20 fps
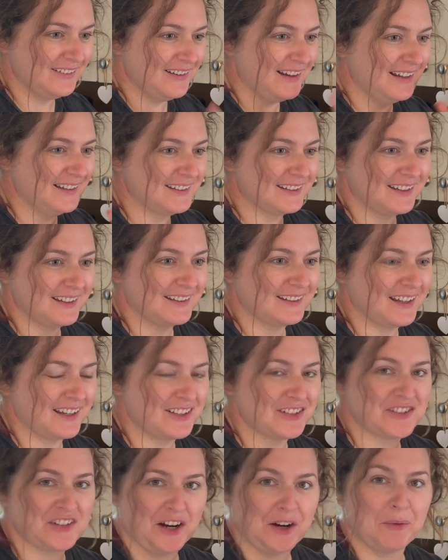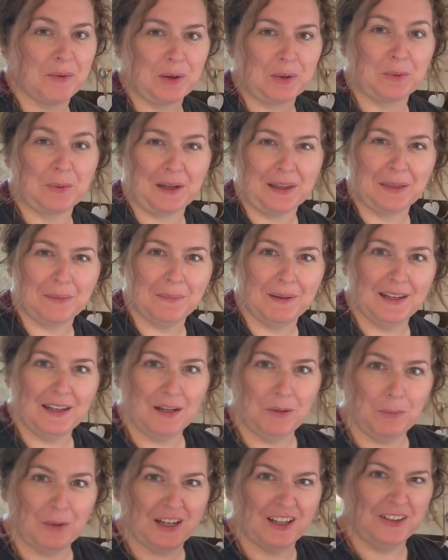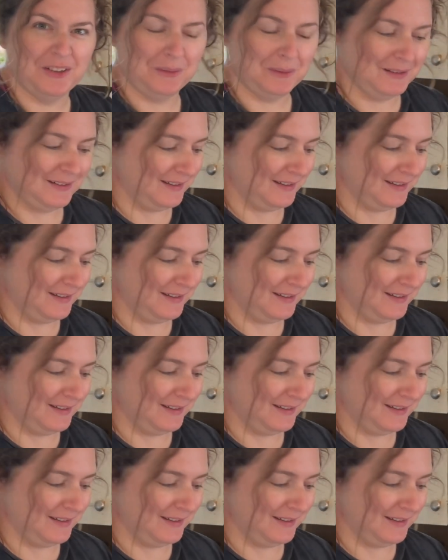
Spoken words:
guys can like start one with me and we can do it